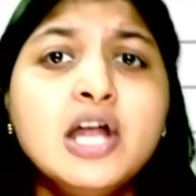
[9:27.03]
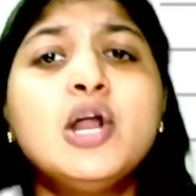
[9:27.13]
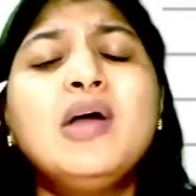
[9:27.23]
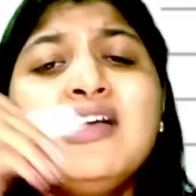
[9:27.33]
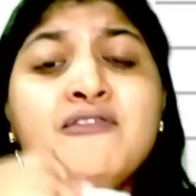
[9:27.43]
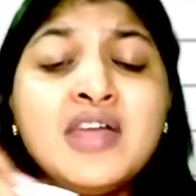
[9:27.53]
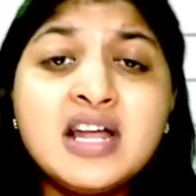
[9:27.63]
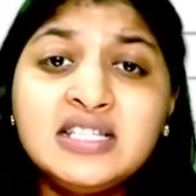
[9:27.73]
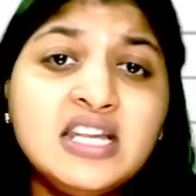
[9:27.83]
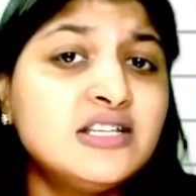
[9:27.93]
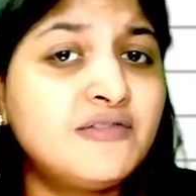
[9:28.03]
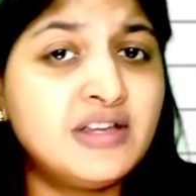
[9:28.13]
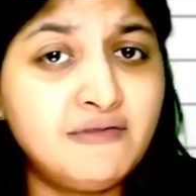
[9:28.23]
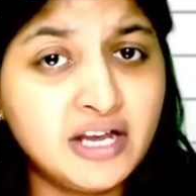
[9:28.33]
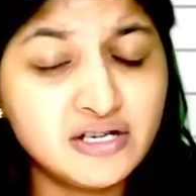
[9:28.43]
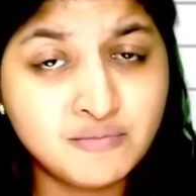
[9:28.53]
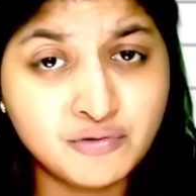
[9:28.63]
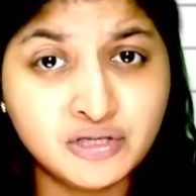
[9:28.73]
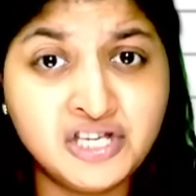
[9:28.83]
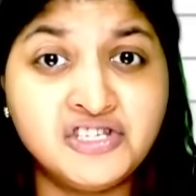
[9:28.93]
Now, if there are series of verification
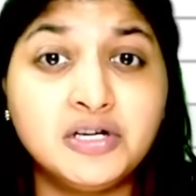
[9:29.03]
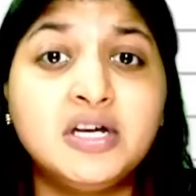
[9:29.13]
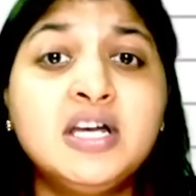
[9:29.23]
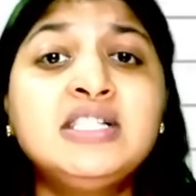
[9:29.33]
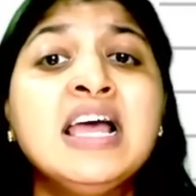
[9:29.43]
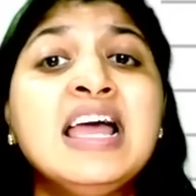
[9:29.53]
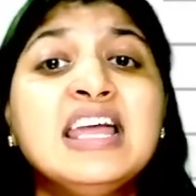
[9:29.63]
procedures,